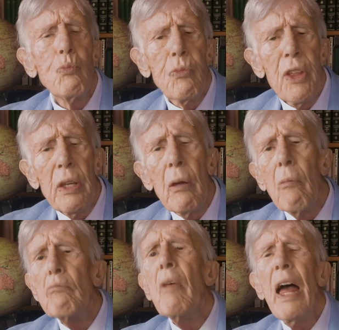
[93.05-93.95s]
the
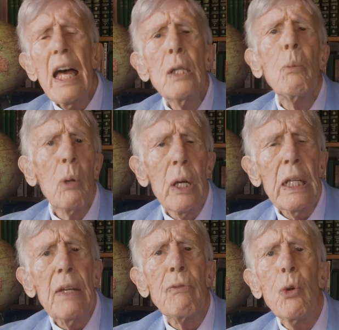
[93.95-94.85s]
animal
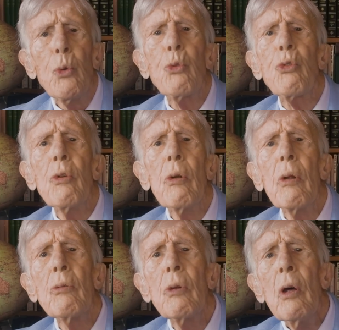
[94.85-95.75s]

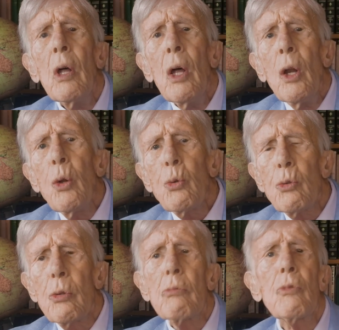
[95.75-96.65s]
evolution and
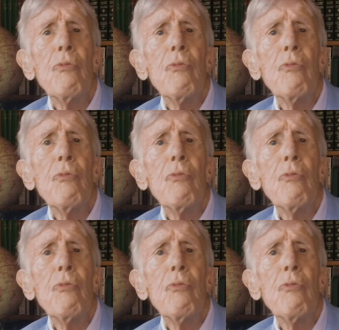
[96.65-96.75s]
looked at